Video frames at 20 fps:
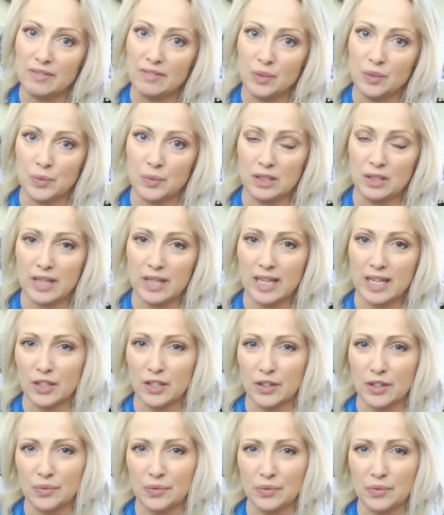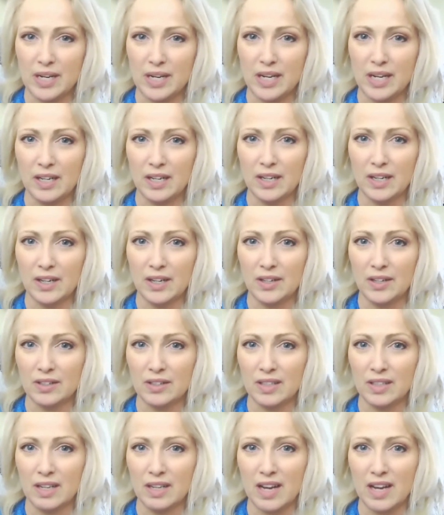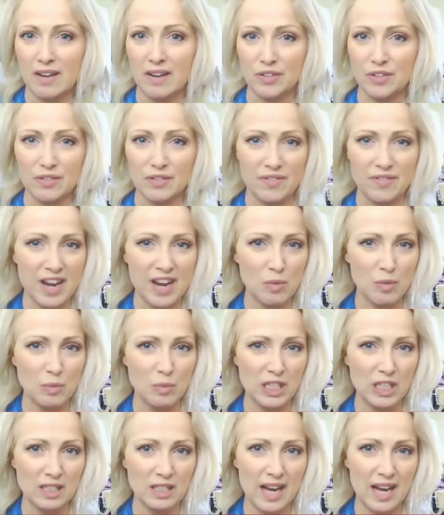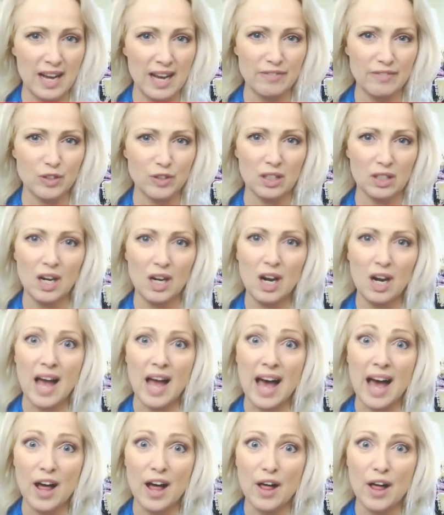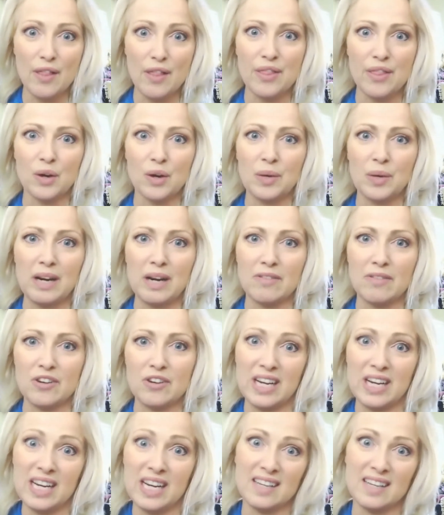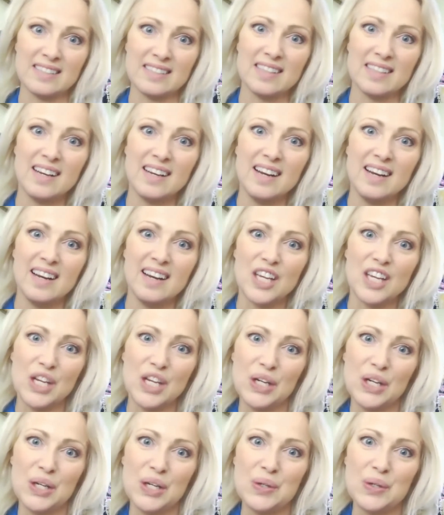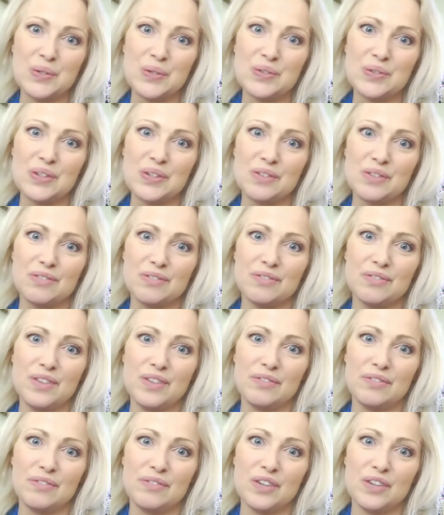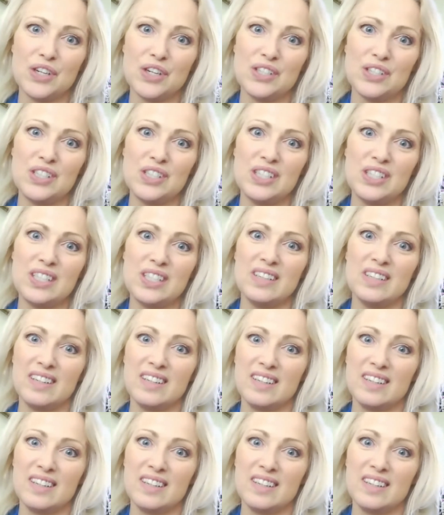If you want to look at your career, your love life, your family life, your health, or whatever it is, the first